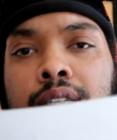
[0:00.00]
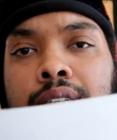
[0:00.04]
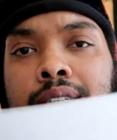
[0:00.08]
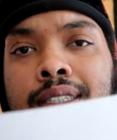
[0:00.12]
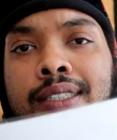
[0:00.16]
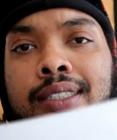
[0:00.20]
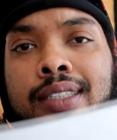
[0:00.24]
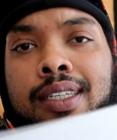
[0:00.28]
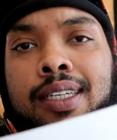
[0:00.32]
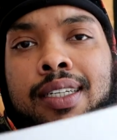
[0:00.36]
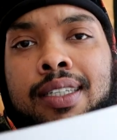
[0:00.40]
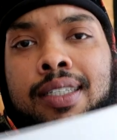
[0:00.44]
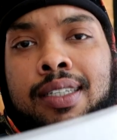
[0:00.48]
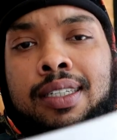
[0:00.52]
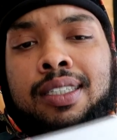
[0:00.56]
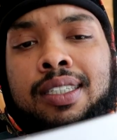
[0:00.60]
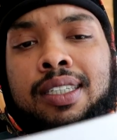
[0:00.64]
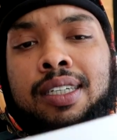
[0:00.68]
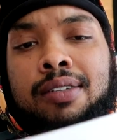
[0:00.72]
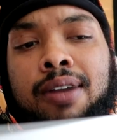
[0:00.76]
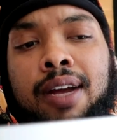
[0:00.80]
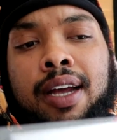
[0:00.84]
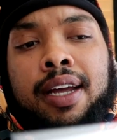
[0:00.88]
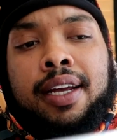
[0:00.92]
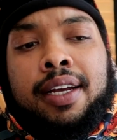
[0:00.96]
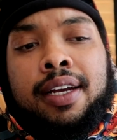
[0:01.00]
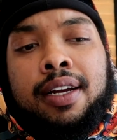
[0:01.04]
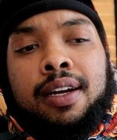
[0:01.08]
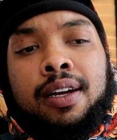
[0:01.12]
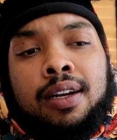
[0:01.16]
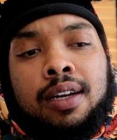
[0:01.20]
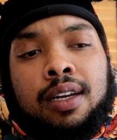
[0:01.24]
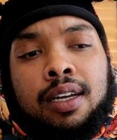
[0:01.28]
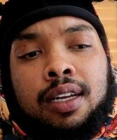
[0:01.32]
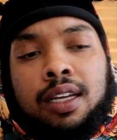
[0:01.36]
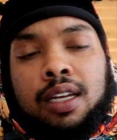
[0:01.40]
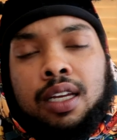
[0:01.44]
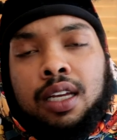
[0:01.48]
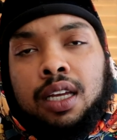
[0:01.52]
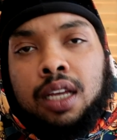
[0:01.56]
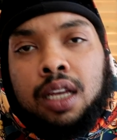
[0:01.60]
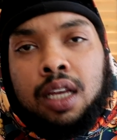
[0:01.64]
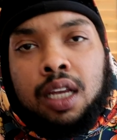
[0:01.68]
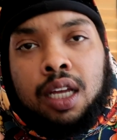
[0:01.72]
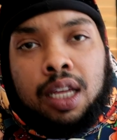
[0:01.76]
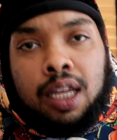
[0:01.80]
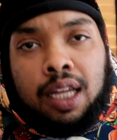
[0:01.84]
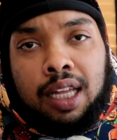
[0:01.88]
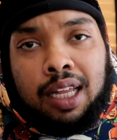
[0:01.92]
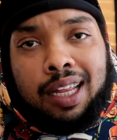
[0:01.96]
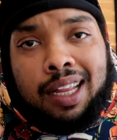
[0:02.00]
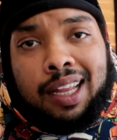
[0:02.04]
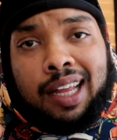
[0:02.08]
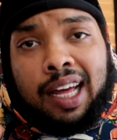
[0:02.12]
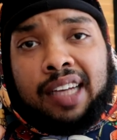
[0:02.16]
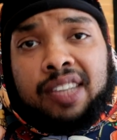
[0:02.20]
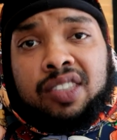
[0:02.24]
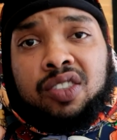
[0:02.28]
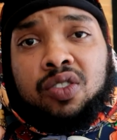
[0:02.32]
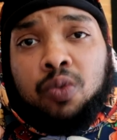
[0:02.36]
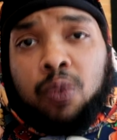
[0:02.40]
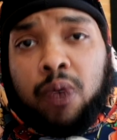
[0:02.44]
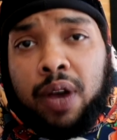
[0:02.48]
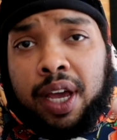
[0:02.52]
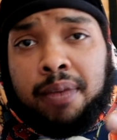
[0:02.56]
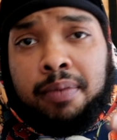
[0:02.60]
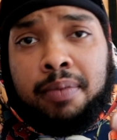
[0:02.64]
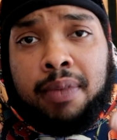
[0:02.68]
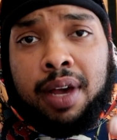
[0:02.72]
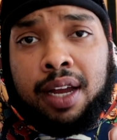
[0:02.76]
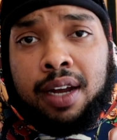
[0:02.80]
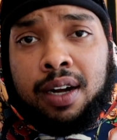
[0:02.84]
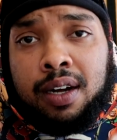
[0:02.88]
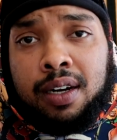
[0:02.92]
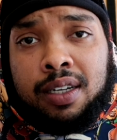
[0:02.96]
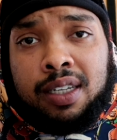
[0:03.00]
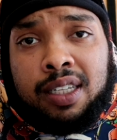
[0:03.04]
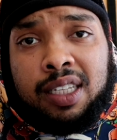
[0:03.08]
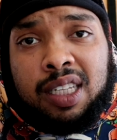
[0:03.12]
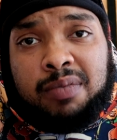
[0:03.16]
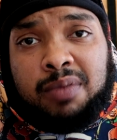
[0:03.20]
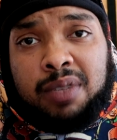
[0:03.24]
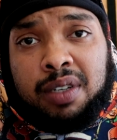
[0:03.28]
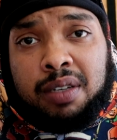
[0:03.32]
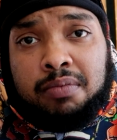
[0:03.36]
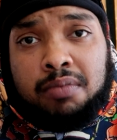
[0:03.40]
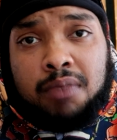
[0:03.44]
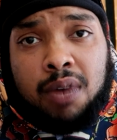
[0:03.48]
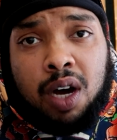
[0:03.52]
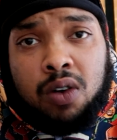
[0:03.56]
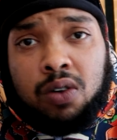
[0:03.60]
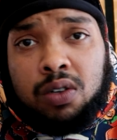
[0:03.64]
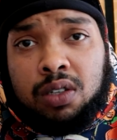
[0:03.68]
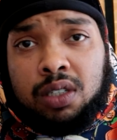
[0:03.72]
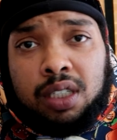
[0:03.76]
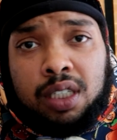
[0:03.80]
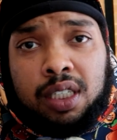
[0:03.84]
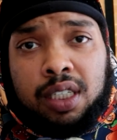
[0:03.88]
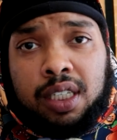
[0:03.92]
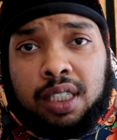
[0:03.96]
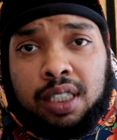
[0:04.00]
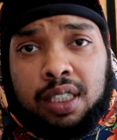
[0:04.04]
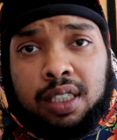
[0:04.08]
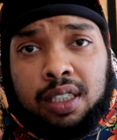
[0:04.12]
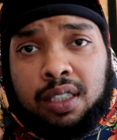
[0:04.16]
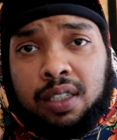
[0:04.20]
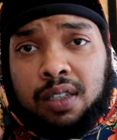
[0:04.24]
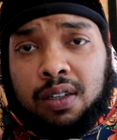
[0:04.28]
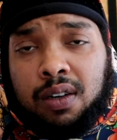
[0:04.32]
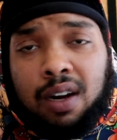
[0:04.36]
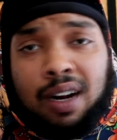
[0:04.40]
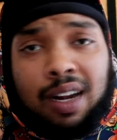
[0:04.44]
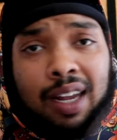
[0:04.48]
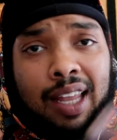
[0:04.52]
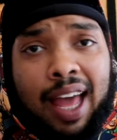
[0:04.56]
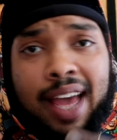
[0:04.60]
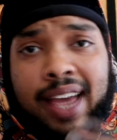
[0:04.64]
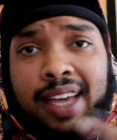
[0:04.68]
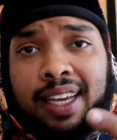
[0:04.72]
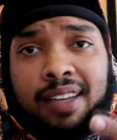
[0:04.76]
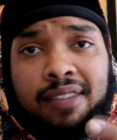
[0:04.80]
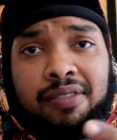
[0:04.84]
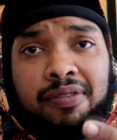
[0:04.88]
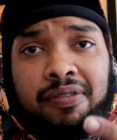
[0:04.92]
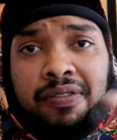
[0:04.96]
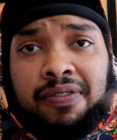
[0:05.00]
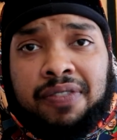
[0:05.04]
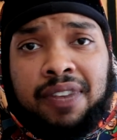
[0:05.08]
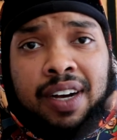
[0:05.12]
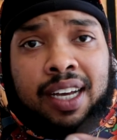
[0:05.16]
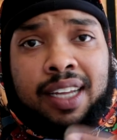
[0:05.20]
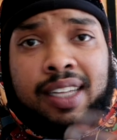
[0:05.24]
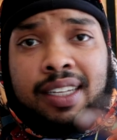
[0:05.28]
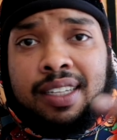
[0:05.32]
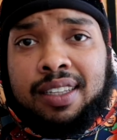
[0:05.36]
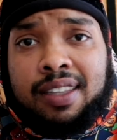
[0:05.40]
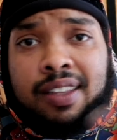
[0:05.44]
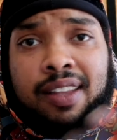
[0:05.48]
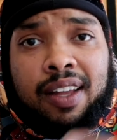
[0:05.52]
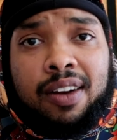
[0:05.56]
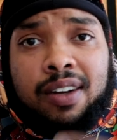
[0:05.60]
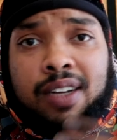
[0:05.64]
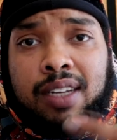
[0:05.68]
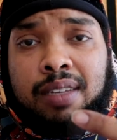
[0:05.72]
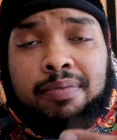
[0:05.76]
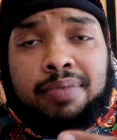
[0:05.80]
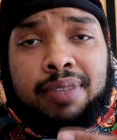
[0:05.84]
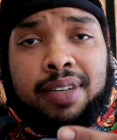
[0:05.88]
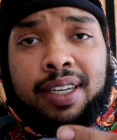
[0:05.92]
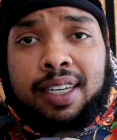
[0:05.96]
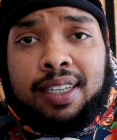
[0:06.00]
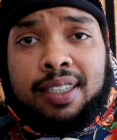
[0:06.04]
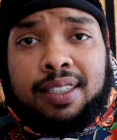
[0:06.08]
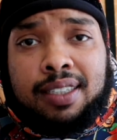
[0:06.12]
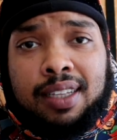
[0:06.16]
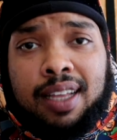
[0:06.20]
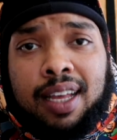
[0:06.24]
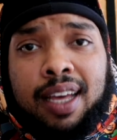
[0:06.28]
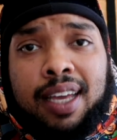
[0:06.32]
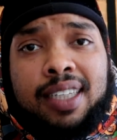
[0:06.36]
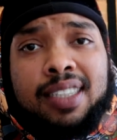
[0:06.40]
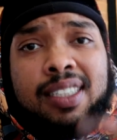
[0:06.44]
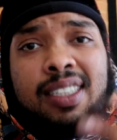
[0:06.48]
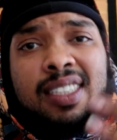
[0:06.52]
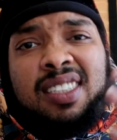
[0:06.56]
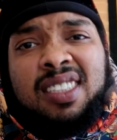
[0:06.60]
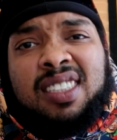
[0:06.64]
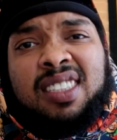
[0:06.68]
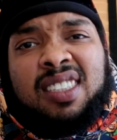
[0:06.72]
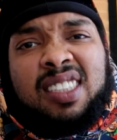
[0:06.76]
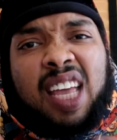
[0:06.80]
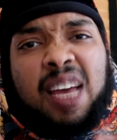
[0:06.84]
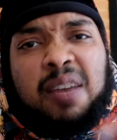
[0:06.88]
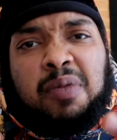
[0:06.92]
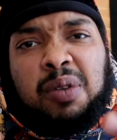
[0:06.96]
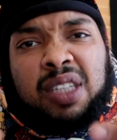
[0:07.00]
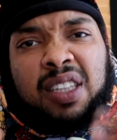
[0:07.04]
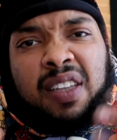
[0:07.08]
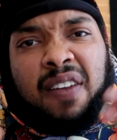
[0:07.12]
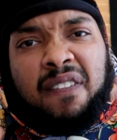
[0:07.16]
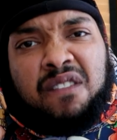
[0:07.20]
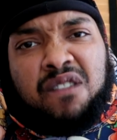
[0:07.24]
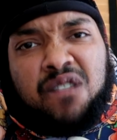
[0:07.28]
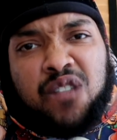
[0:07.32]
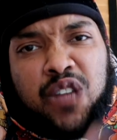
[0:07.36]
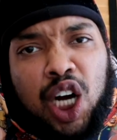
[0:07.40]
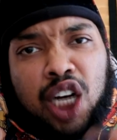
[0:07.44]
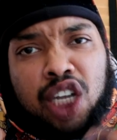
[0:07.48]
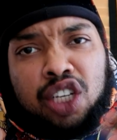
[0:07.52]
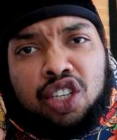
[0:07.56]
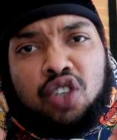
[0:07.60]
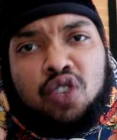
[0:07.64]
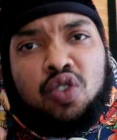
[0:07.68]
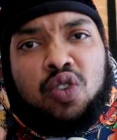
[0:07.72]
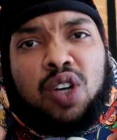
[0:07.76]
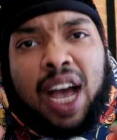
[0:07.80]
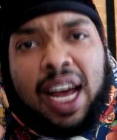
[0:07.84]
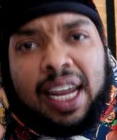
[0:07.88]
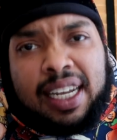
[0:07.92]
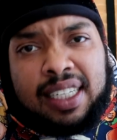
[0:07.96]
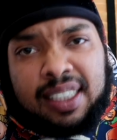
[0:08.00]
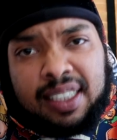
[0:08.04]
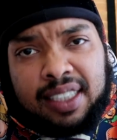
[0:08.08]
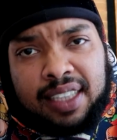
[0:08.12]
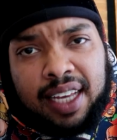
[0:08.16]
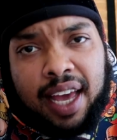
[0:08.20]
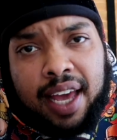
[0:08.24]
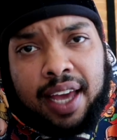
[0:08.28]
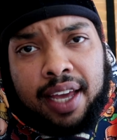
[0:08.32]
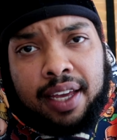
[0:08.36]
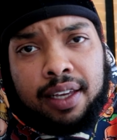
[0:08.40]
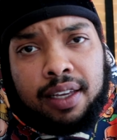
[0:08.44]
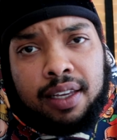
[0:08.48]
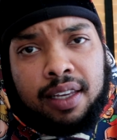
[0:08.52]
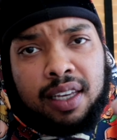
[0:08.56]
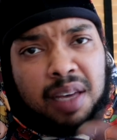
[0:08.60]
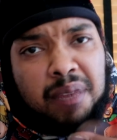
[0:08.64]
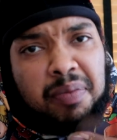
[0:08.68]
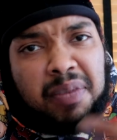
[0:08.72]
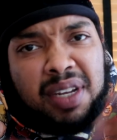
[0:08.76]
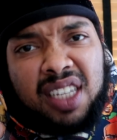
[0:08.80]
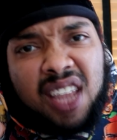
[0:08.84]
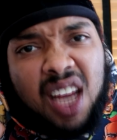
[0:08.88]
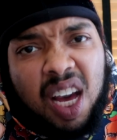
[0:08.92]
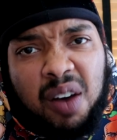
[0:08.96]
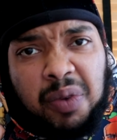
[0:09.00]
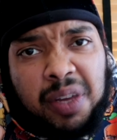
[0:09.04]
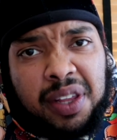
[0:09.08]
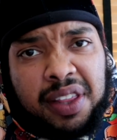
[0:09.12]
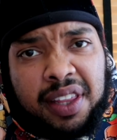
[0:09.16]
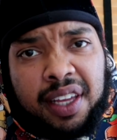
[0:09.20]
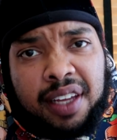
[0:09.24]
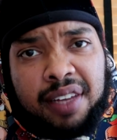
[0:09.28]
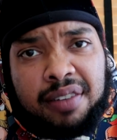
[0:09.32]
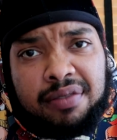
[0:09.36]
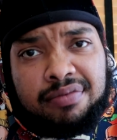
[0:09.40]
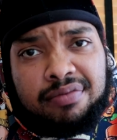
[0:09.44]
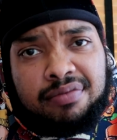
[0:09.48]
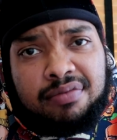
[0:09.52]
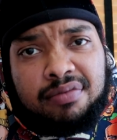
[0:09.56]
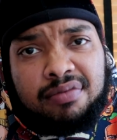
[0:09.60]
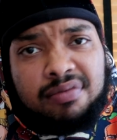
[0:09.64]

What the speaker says: See this shit right here? That's way better than them emojis or liking fucking 30 pics. Like, just say what the fuck you gotta say and be done with it.